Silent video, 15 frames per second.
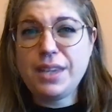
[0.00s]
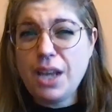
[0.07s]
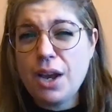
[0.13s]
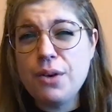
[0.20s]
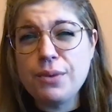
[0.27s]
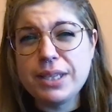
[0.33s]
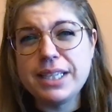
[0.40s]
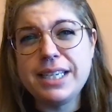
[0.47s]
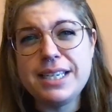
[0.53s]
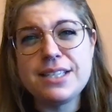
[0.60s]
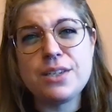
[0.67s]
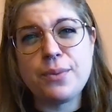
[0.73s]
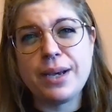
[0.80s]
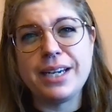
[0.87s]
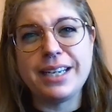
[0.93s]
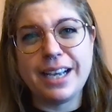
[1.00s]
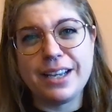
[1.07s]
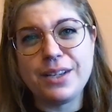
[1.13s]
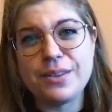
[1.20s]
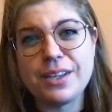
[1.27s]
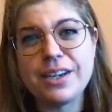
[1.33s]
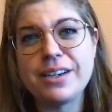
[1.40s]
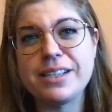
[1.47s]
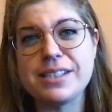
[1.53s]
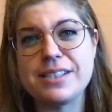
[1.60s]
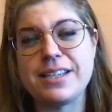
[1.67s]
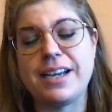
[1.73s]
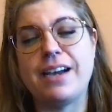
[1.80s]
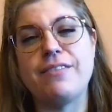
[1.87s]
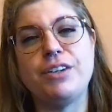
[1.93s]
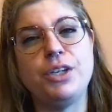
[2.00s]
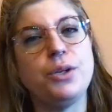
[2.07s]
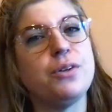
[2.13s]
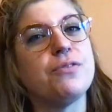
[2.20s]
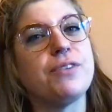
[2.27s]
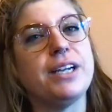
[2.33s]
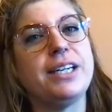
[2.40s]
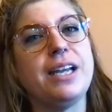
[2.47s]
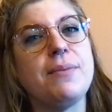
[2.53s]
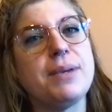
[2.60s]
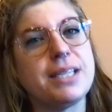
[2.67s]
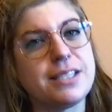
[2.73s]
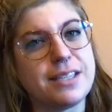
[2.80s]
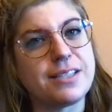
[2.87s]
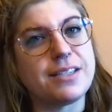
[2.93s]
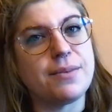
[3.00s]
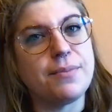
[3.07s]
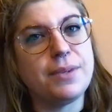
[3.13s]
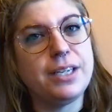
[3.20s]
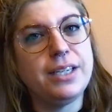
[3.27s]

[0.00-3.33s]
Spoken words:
A really easy way to get you there is to have a unified naming system.